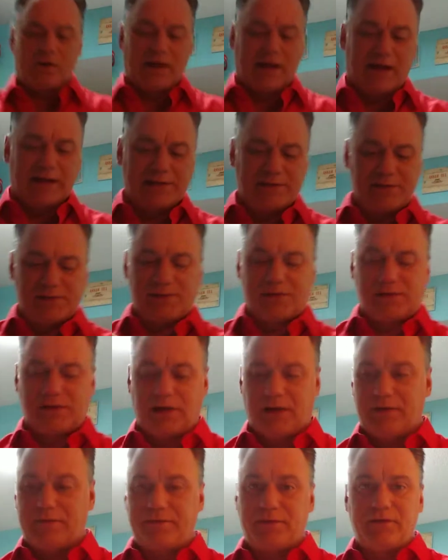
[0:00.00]
kinds of
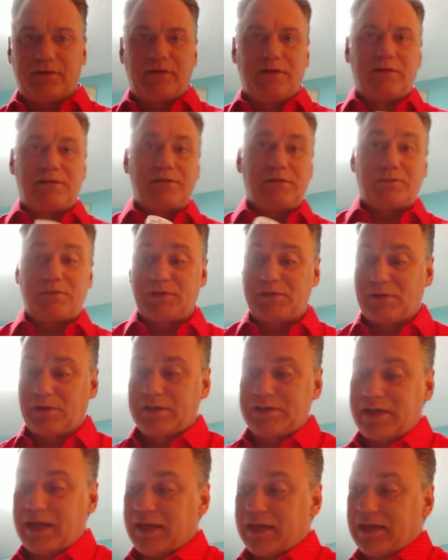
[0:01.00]
stuff. So I'm just
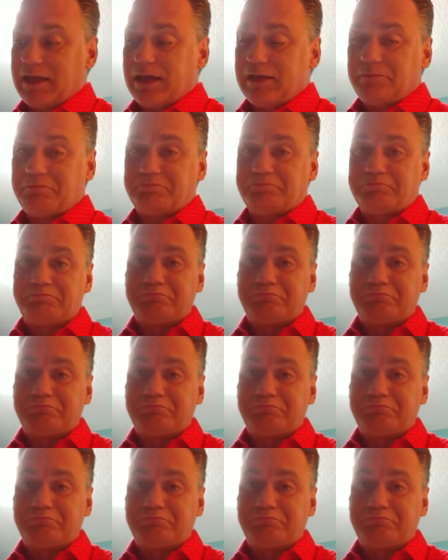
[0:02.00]
going to take it,